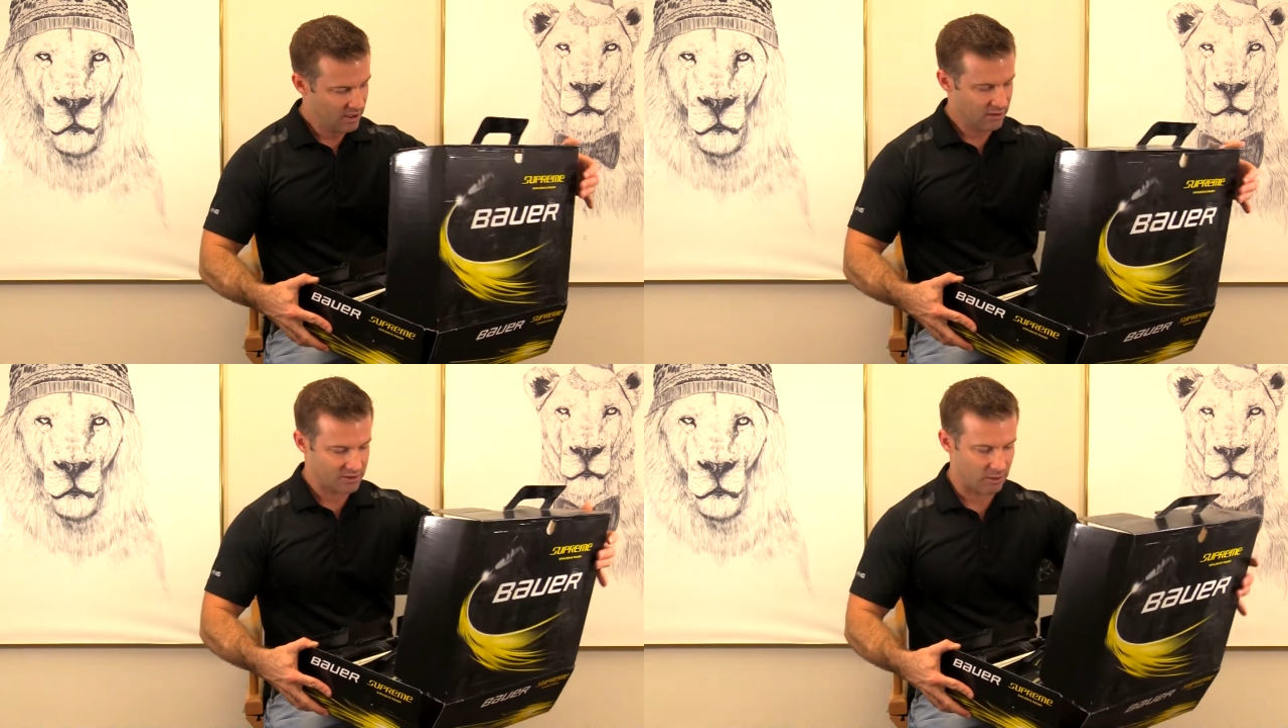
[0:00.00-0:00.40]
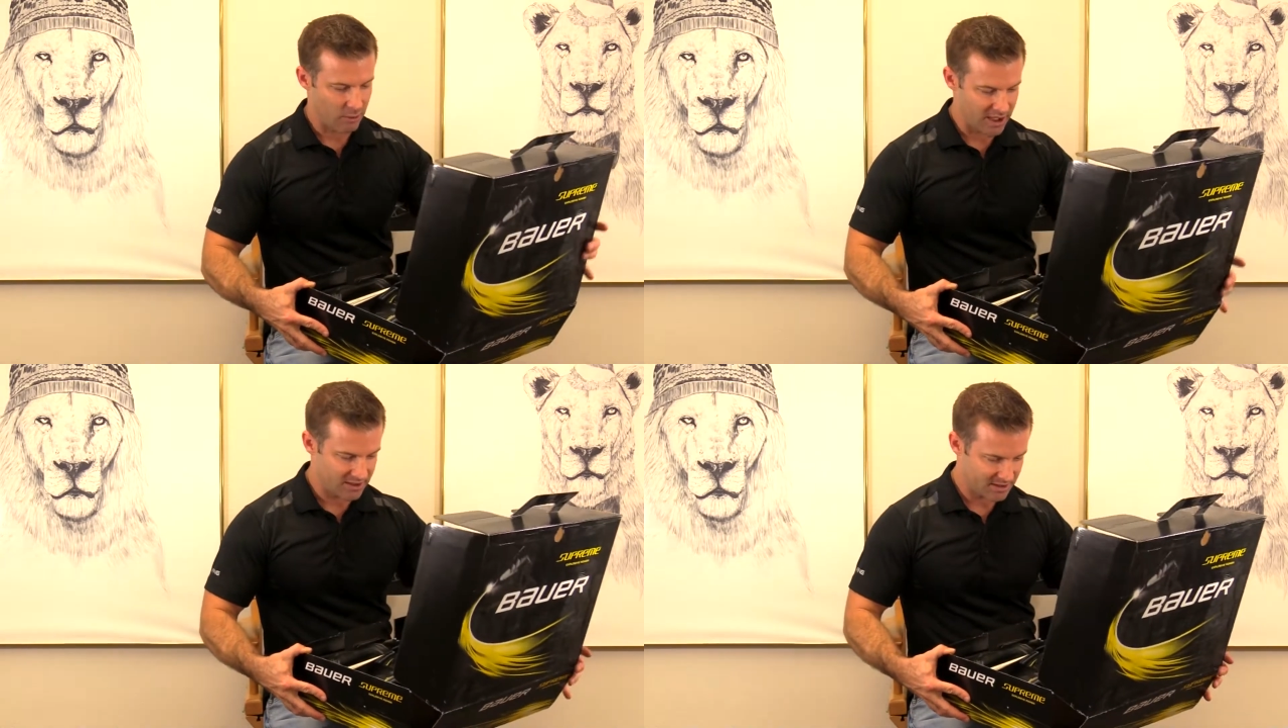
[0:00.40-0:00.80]
So
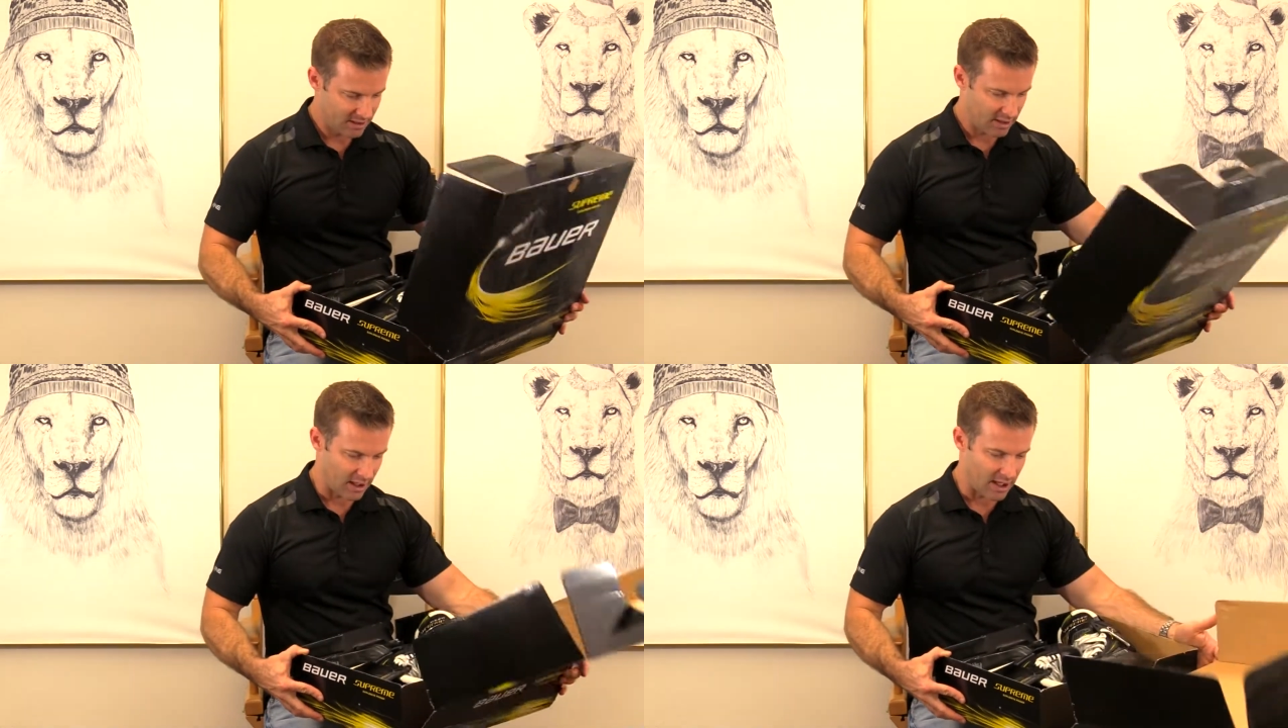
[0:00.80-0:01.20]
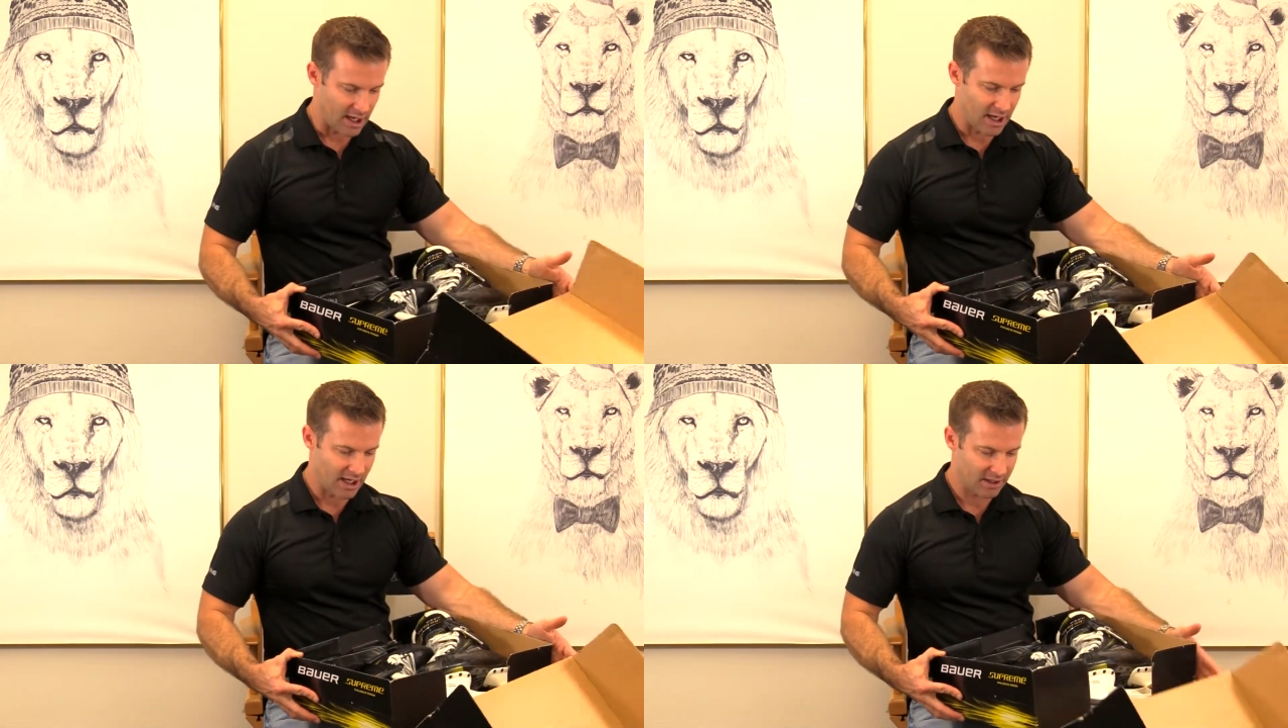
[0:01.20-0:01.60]
anyways,
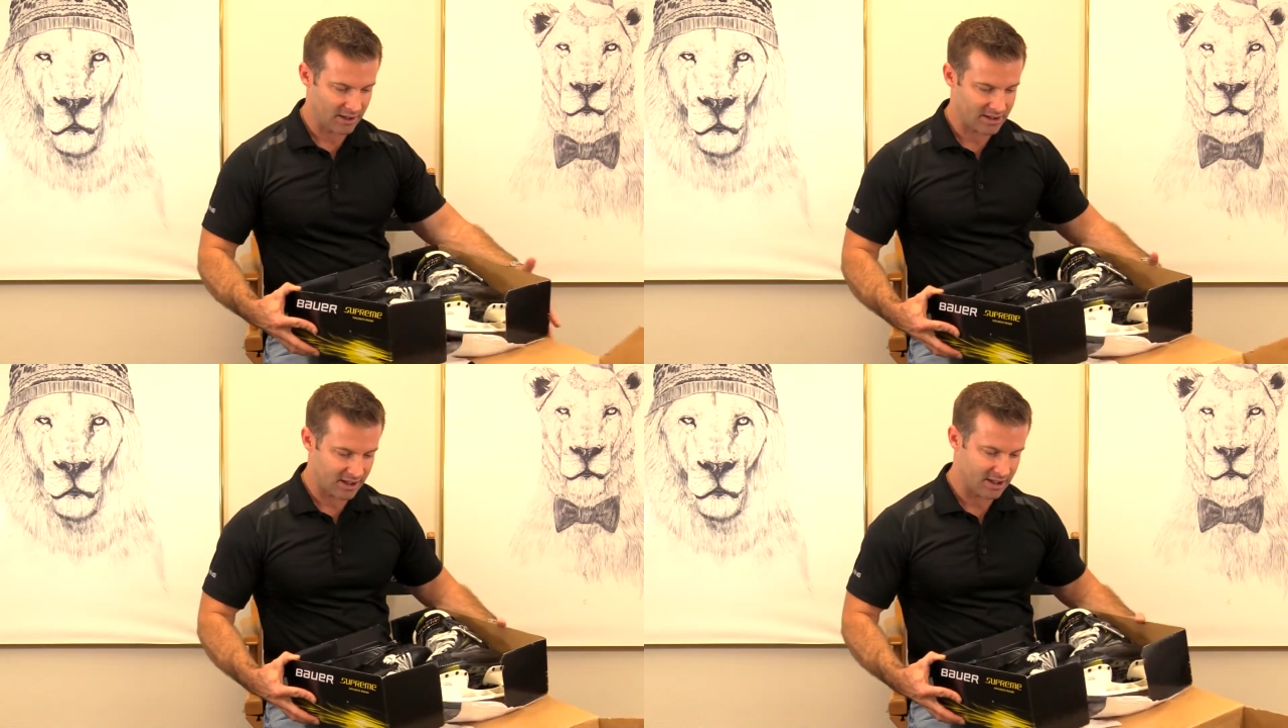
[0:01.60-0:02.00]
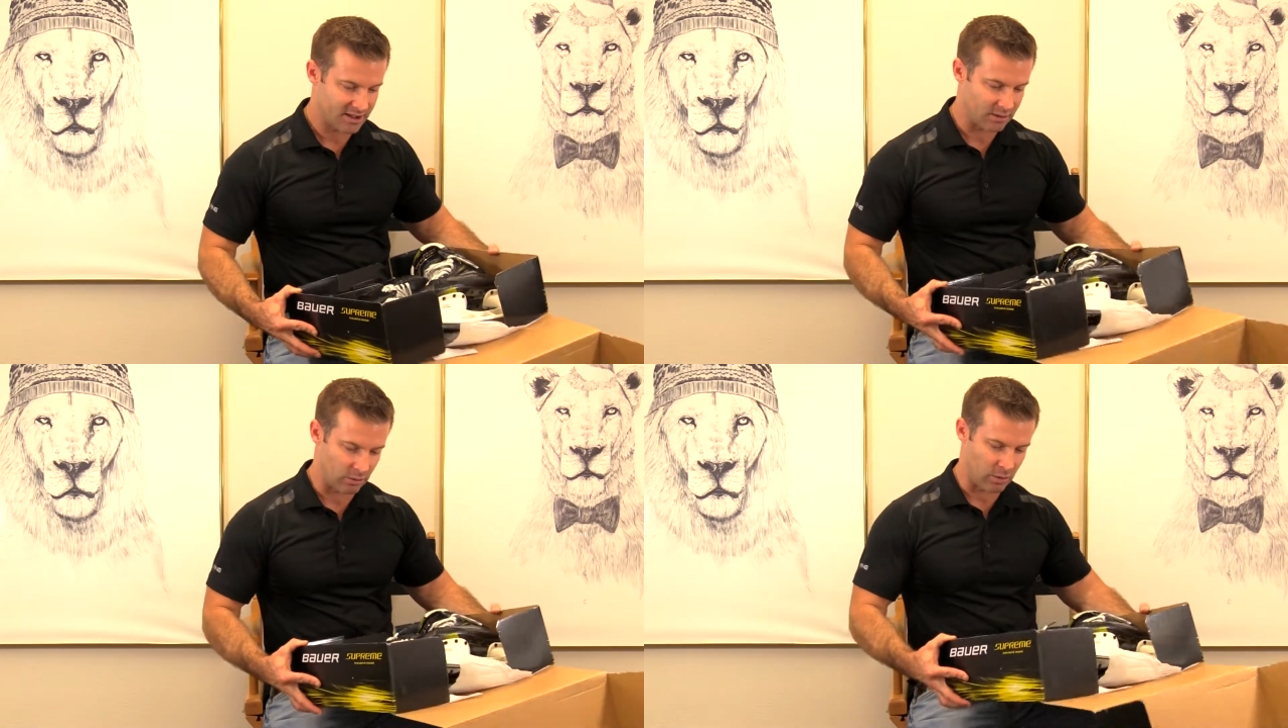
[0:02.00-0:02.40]
this
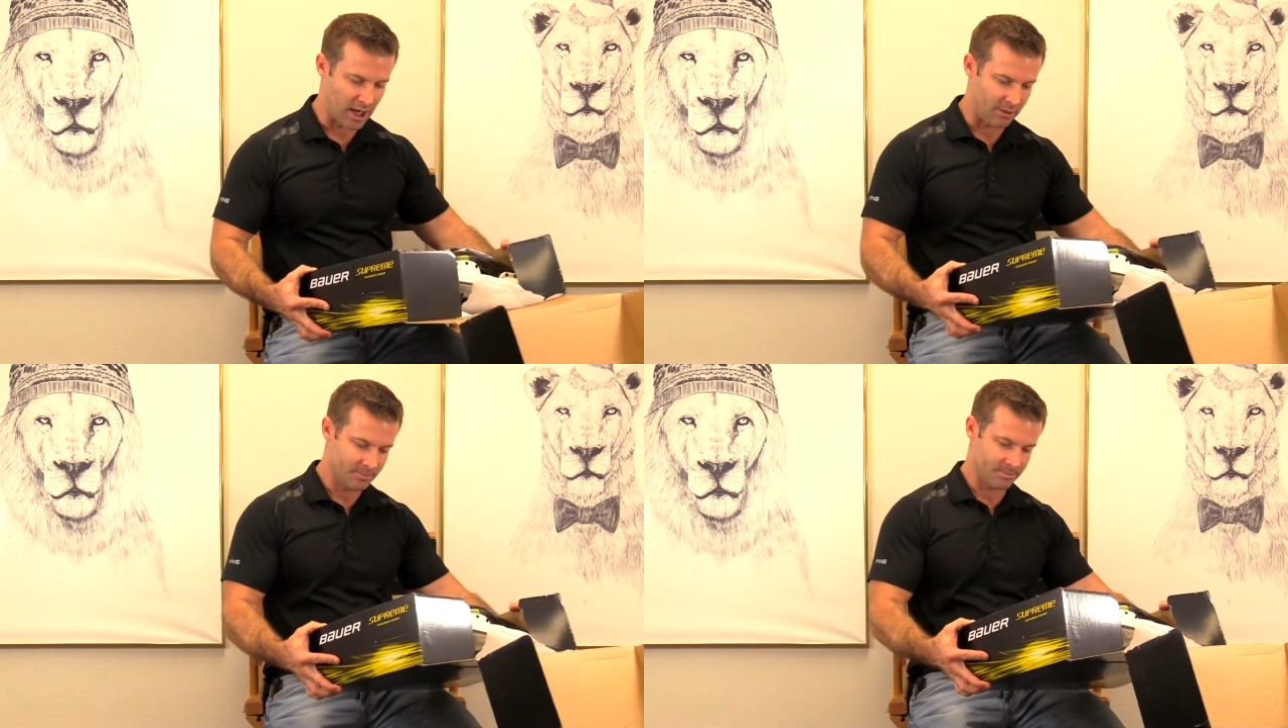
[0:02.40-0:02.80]
is, wow.